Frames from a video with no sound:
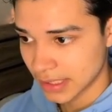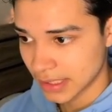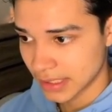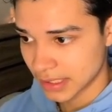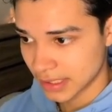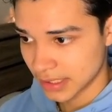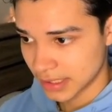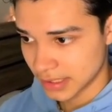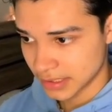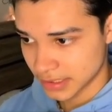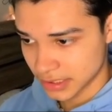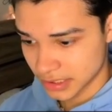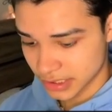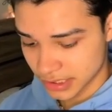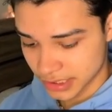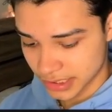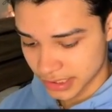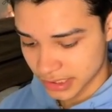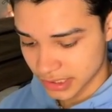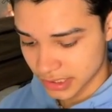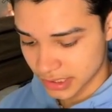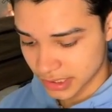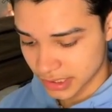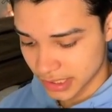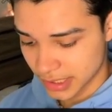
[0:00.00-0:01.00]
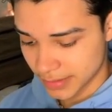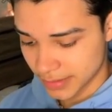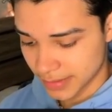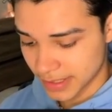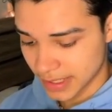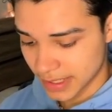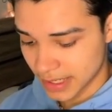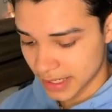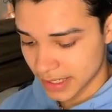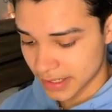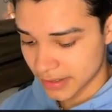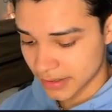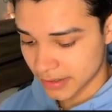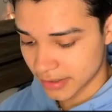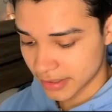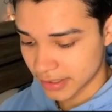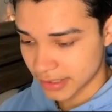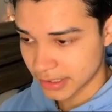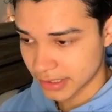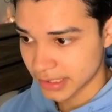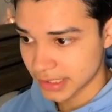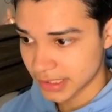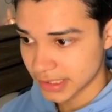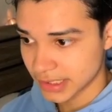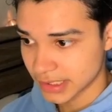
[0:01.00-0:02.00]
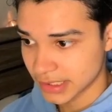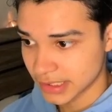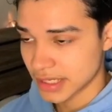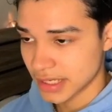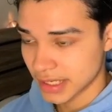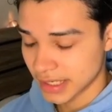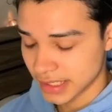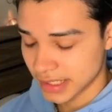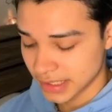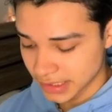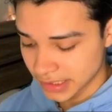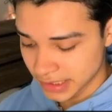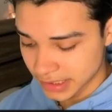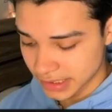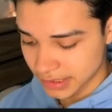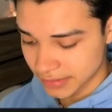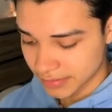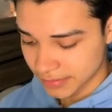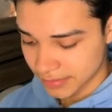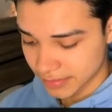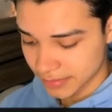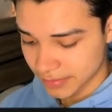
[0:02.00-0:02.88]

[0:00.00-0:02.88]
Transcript: and just name it icons.js.